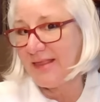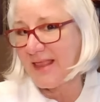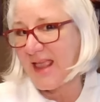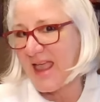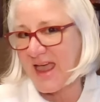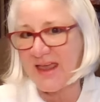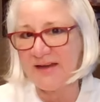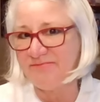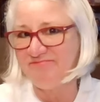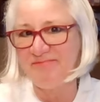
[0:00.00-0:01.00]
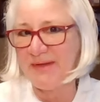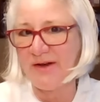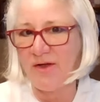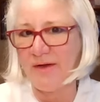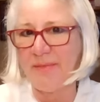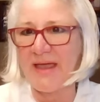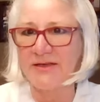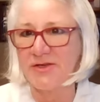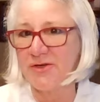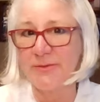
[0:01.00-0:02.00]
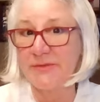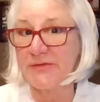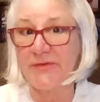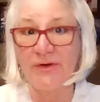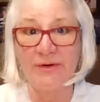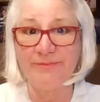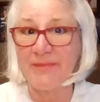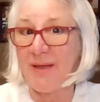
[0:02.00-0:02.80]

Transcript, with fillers: and they had been on bad terms for,